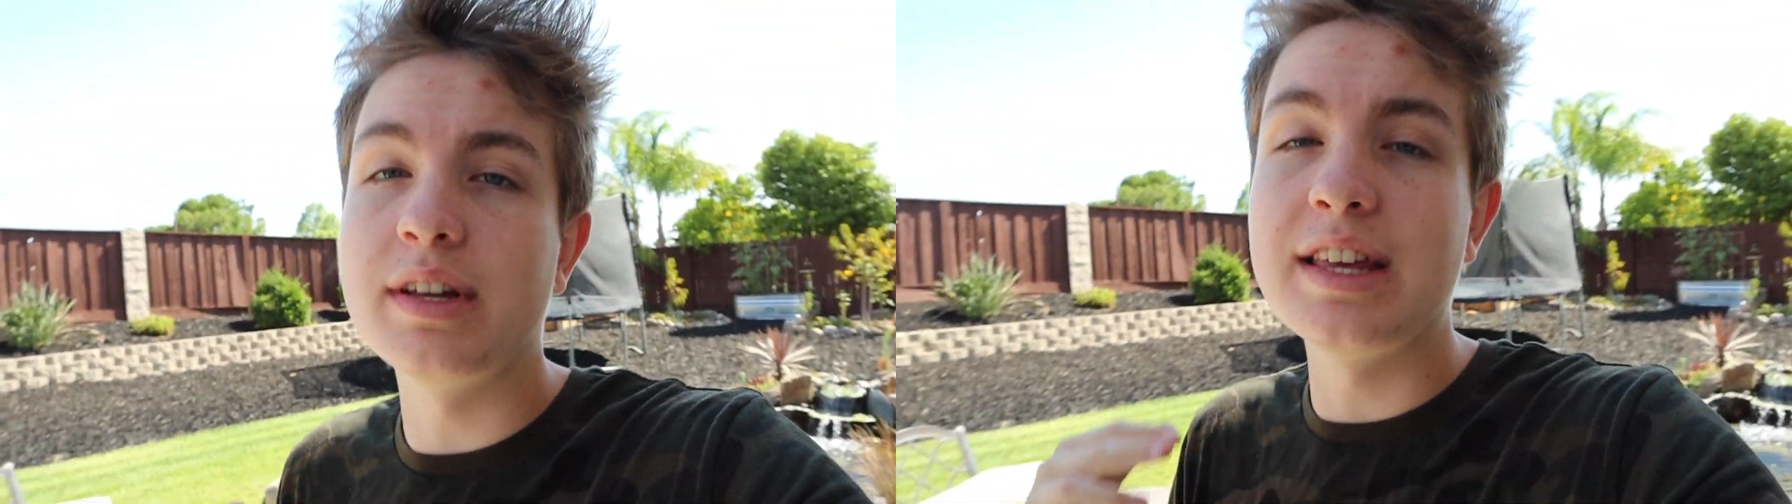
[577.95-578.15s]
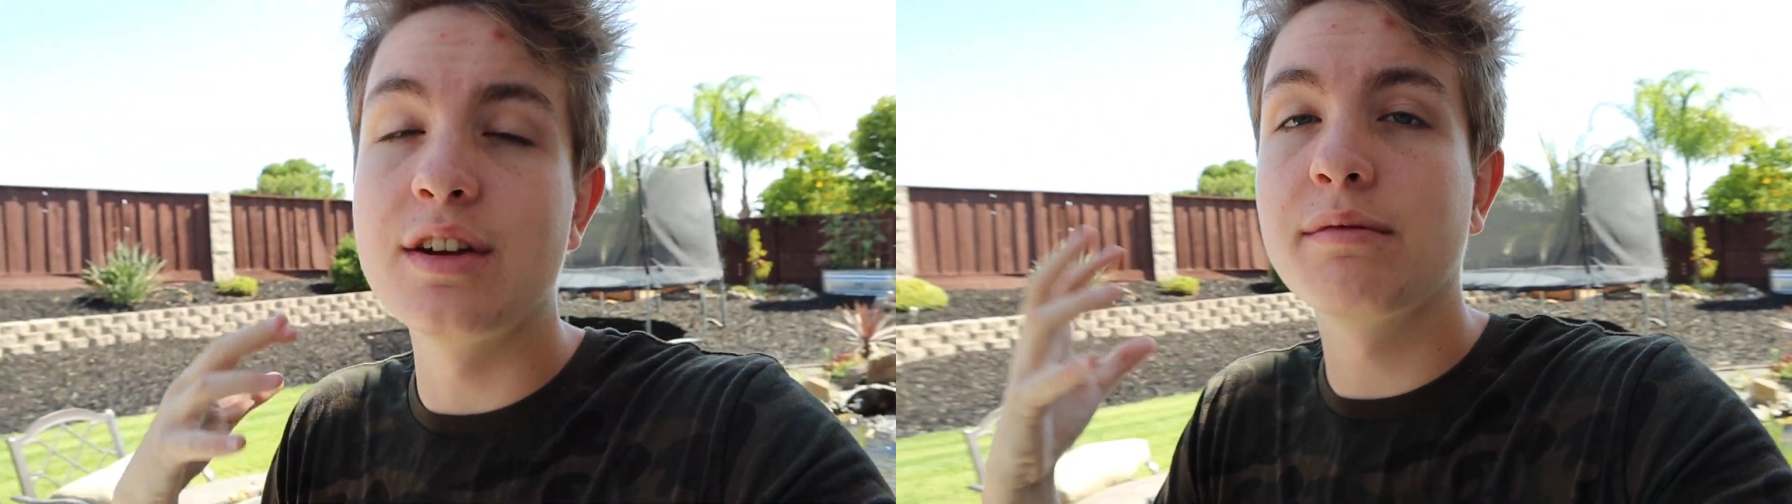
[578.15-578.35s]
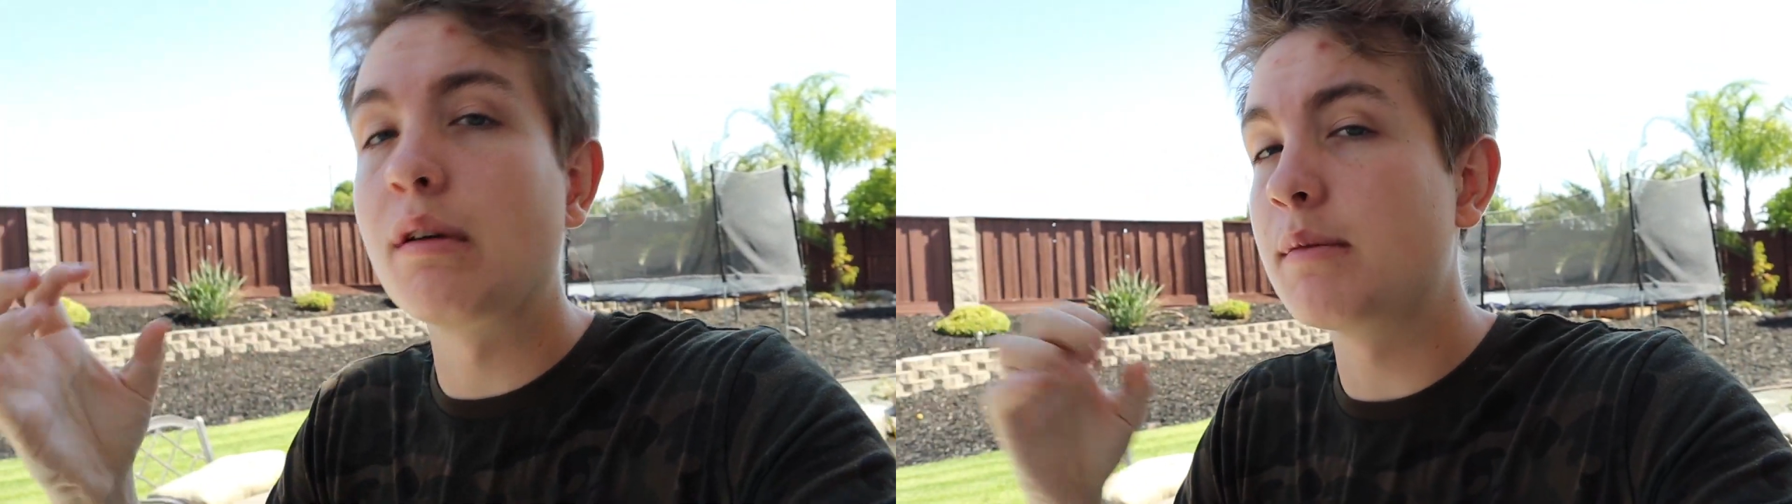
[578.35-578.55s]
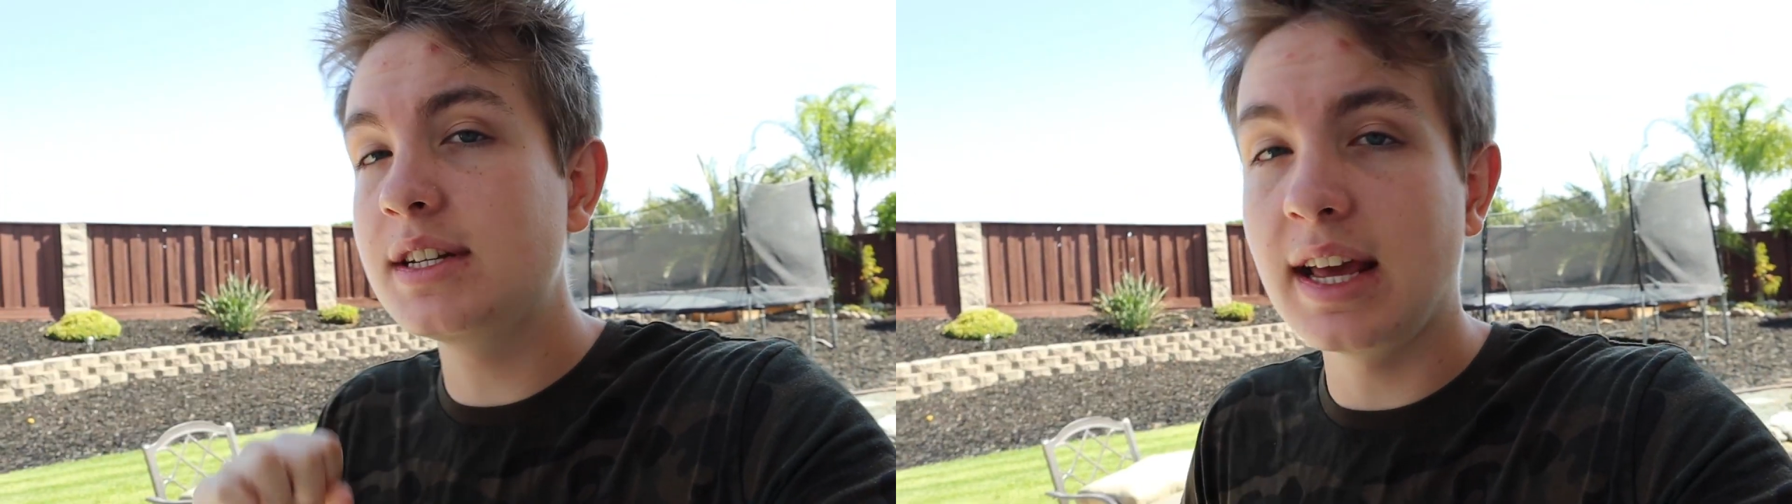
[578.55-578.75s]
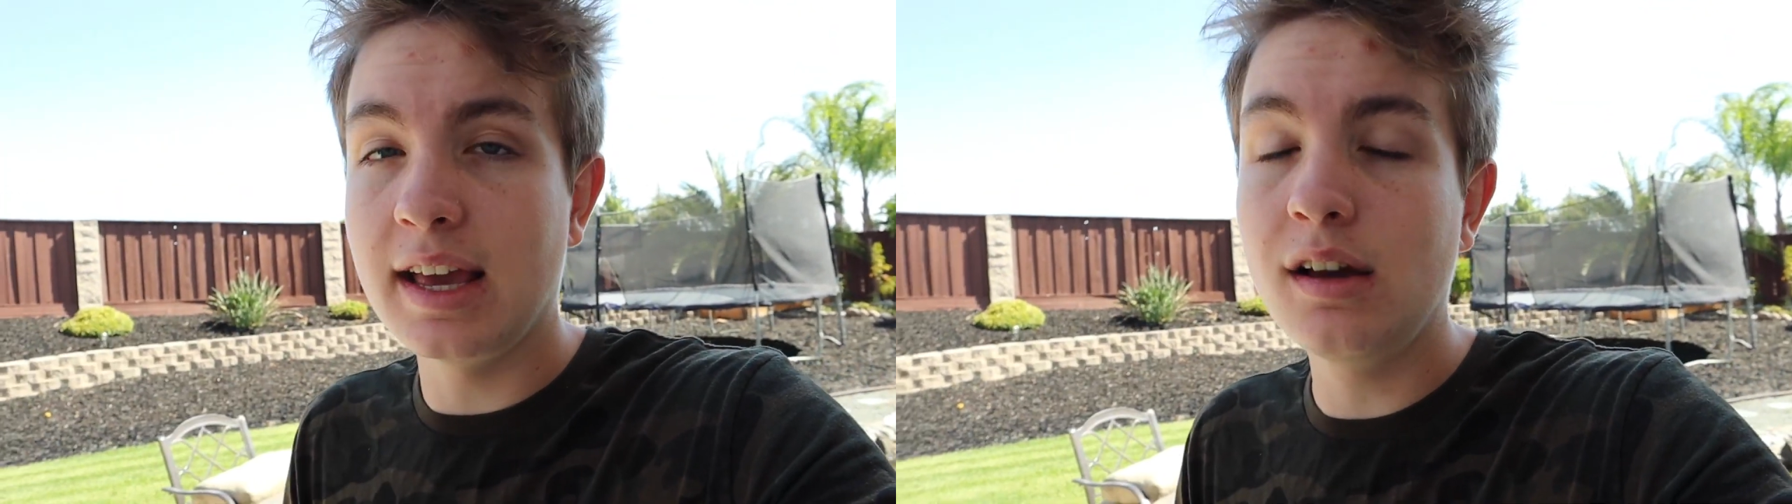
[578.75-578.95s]
either from the
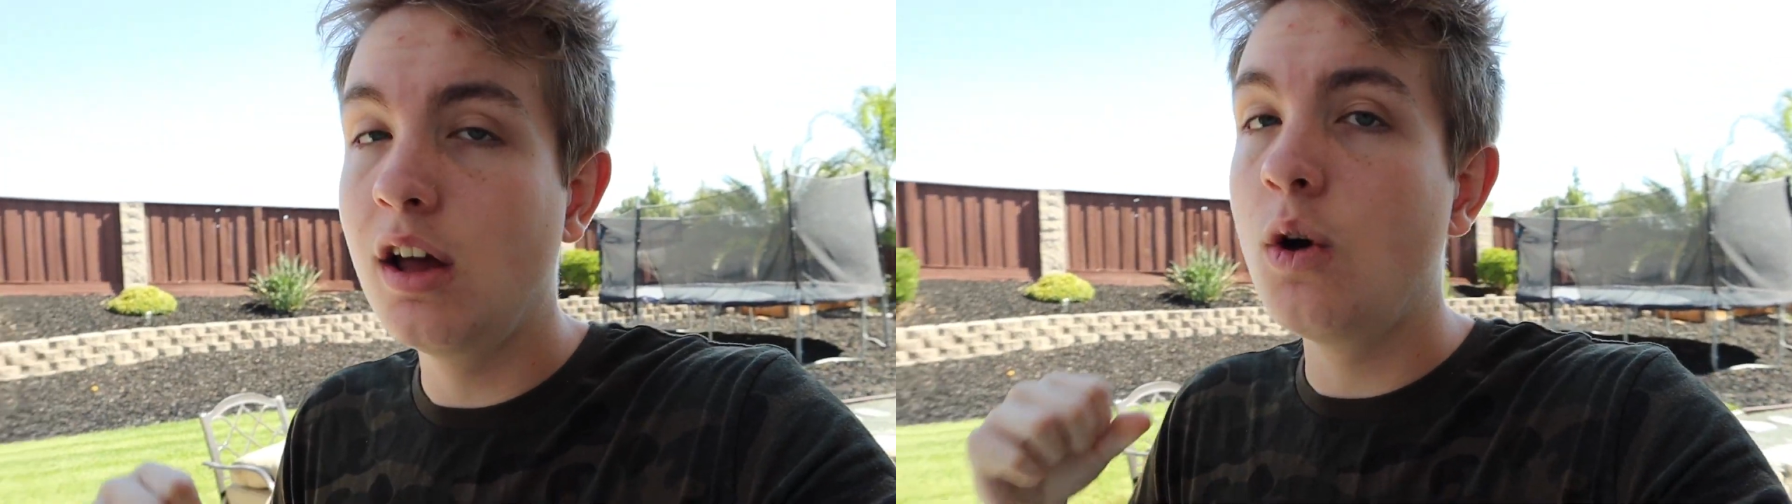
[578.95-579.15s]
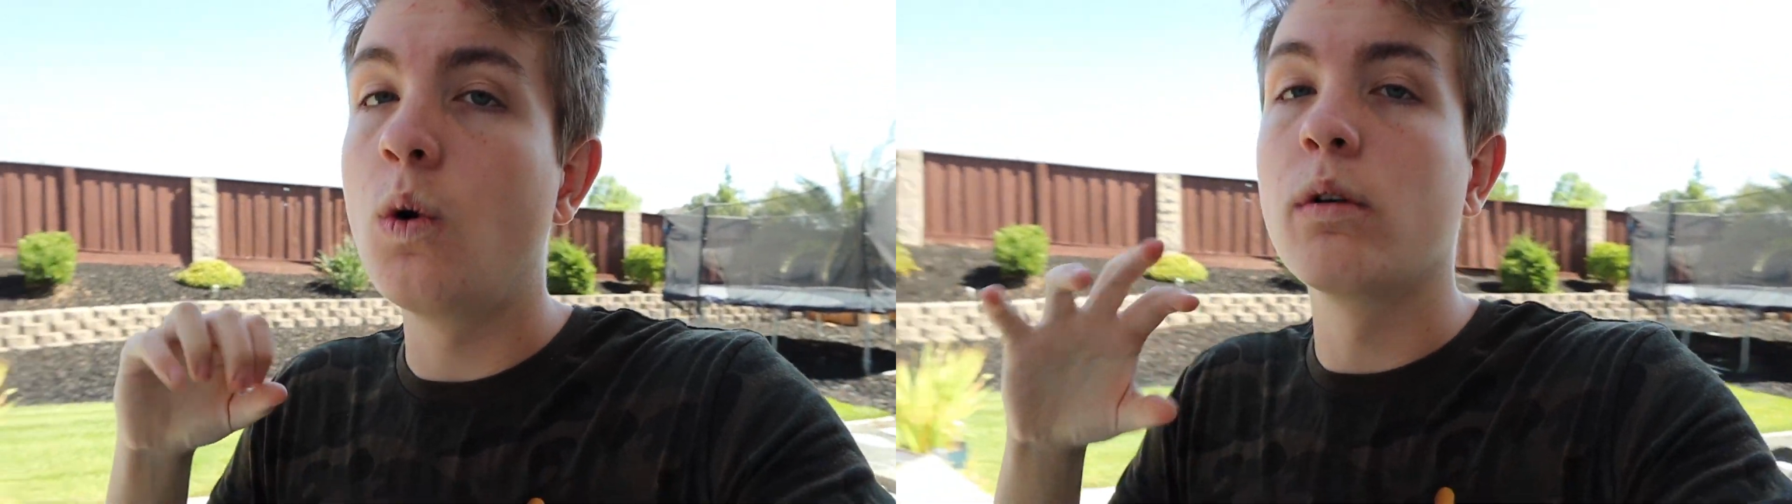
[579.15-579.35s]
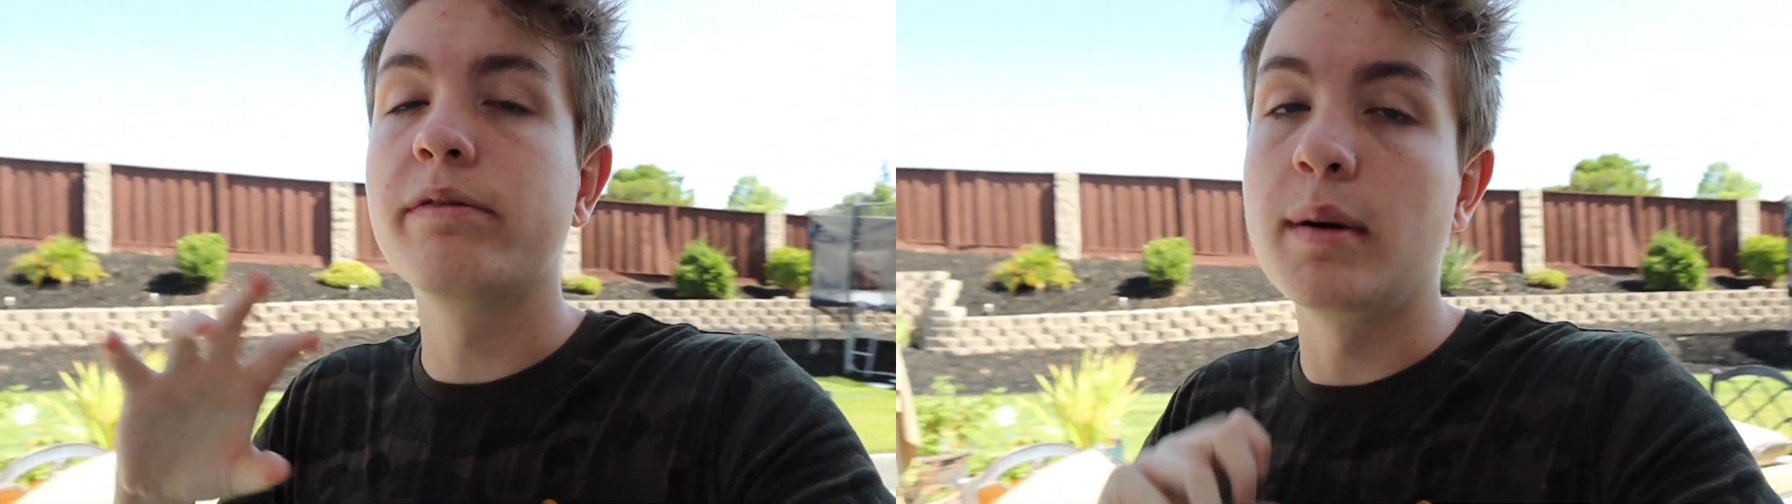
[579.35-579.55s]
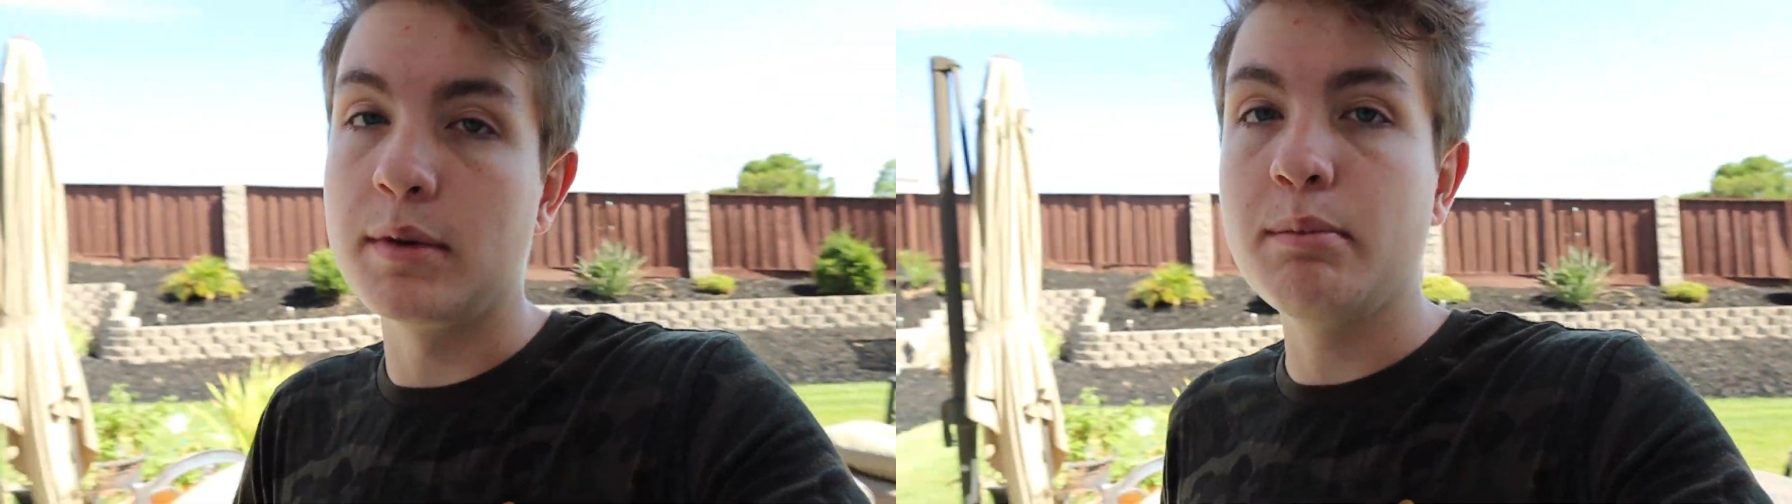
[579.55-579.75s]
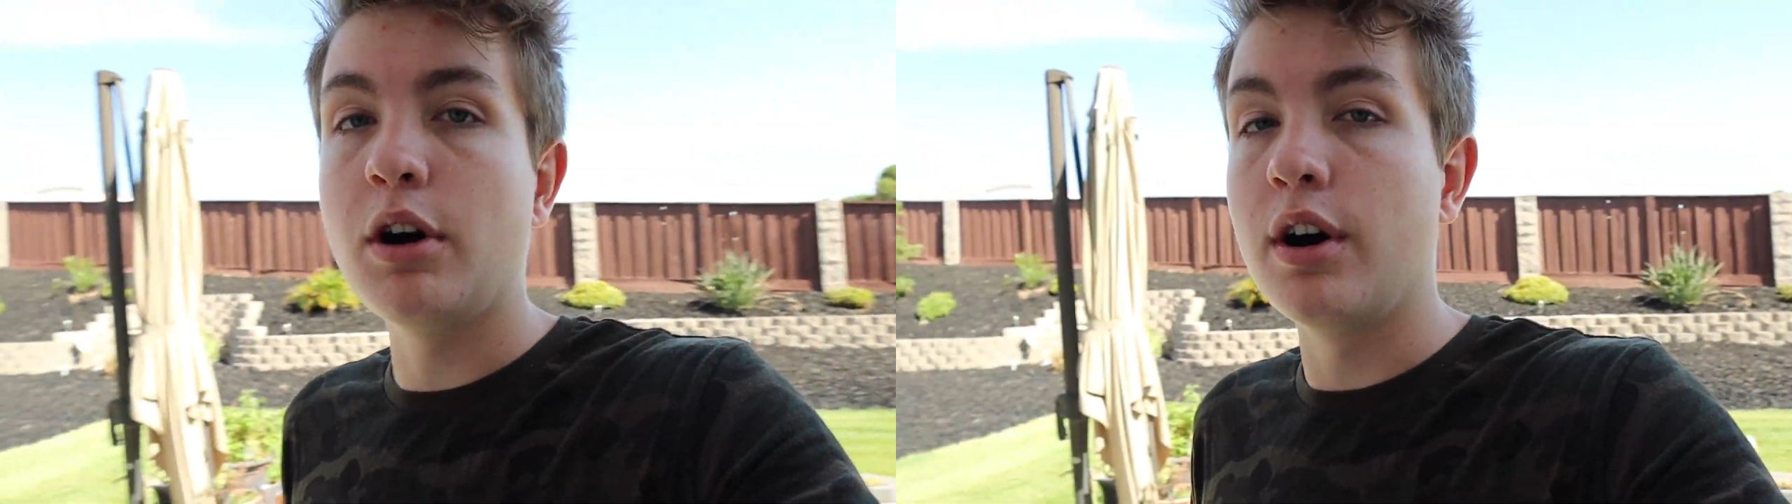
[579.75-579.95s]
tank or from
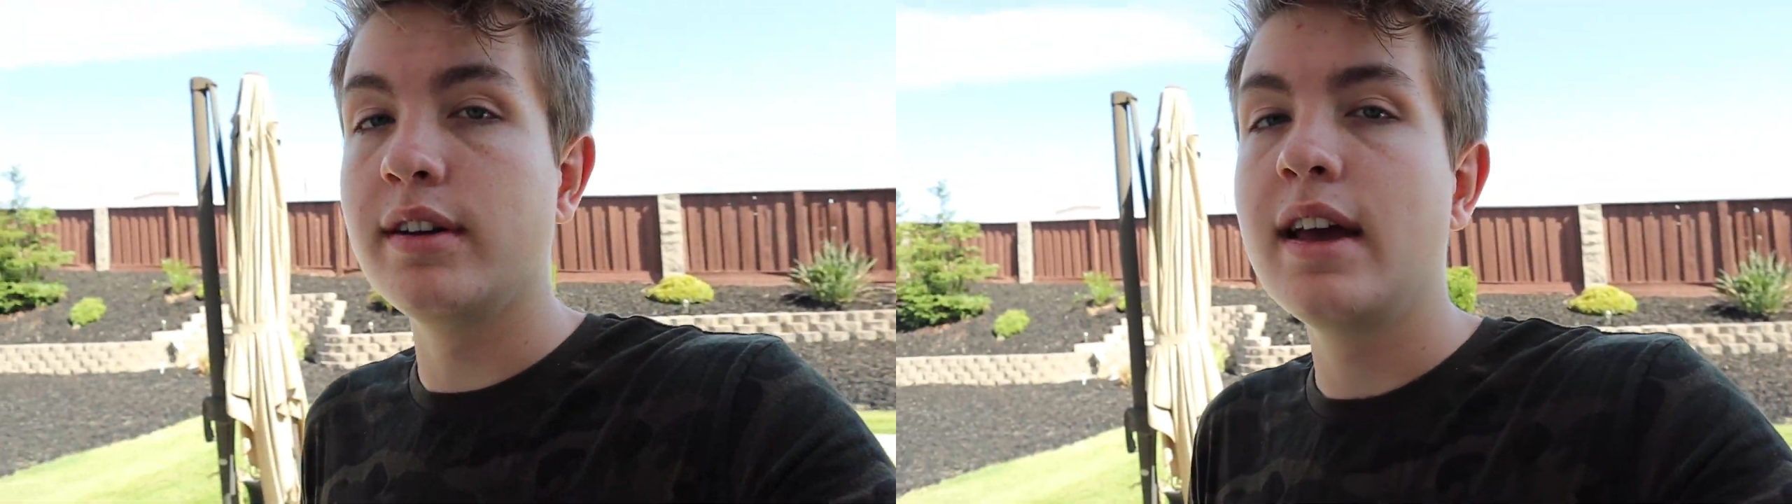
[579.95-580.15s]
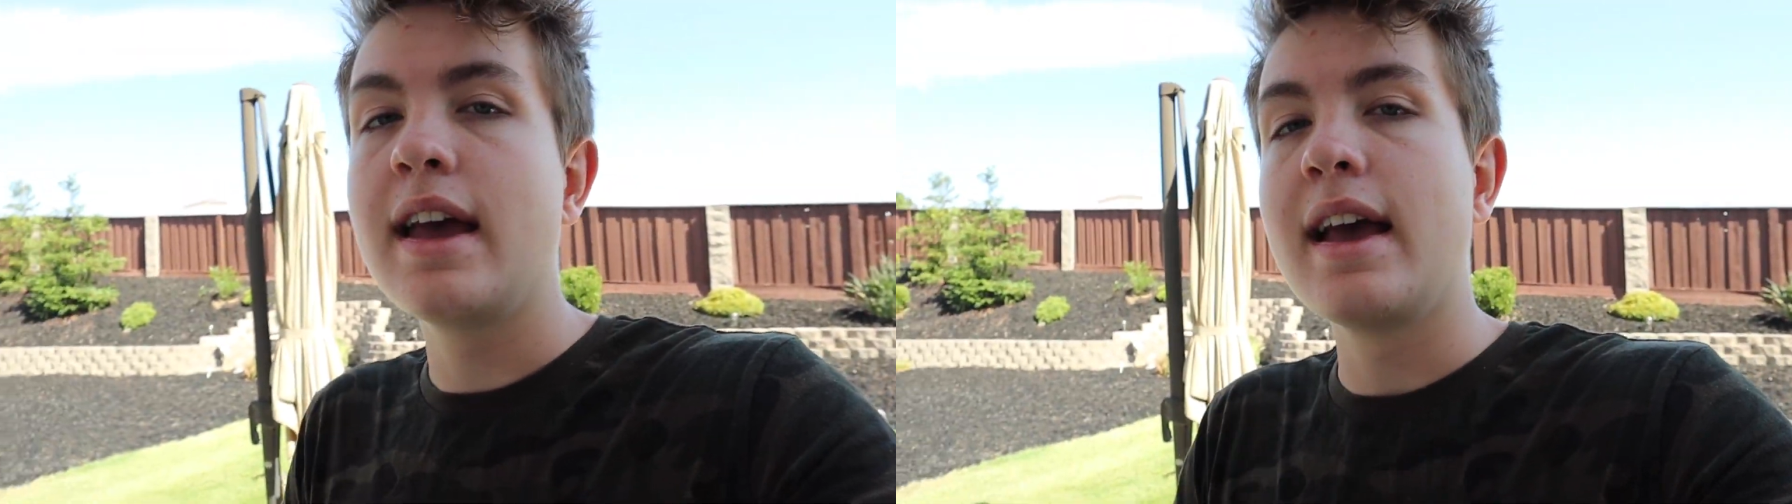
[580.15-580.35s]
your pond,